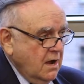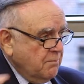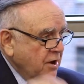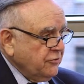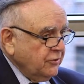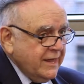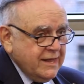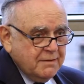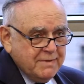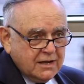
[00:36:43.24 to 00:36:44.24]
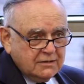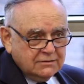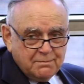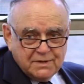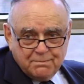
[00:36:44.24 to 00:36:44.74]
Months later, I'm at a
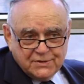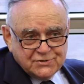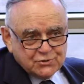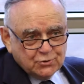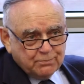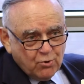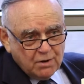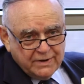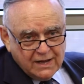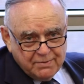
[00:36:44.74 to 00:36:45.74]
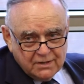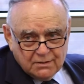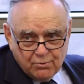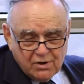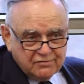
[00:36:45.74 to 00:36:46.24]
Columbia Business School board meeting. I've been on
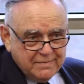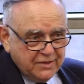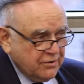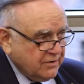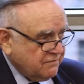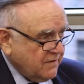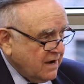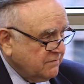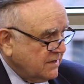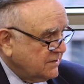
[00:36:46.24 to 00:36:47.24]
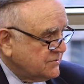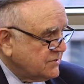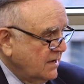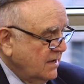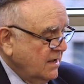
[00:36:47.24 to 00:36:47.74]
the board for about 35
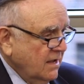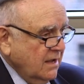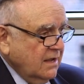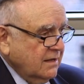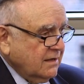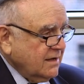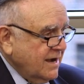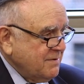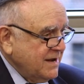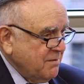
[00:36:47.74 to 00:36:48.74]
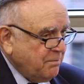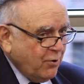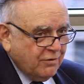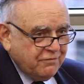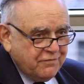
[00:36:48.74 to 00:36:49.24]
years. And a guy named
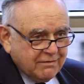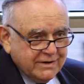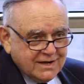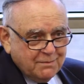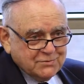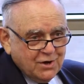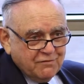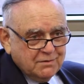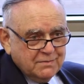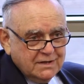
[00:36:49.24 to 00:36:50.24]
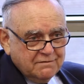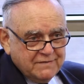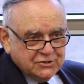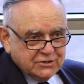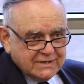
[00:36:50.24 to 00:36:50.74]
Paul Ferri comes over to me, a
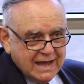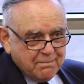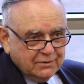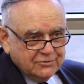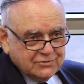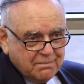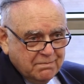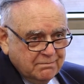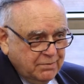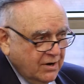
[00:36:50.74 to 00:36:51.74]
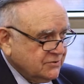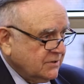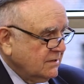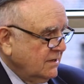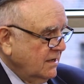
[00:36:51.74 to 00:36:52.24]
venture capitalist up in
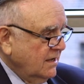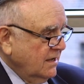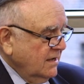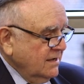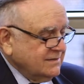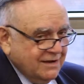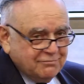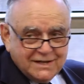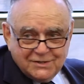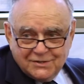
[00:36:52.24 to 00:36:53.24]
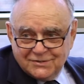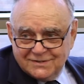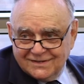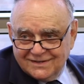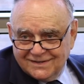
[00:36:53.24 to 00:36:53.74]
Boston. I read this,
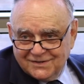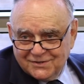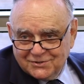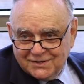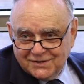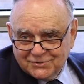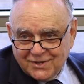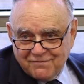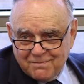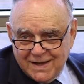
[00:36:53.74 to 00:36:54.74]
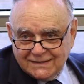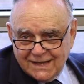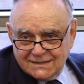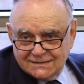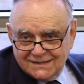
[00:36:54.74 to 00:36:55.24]
uh, this, this stuff about
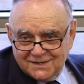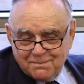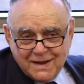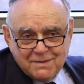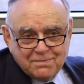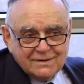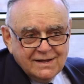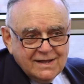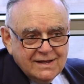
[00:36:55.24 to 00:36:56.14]
the SEC in the paper.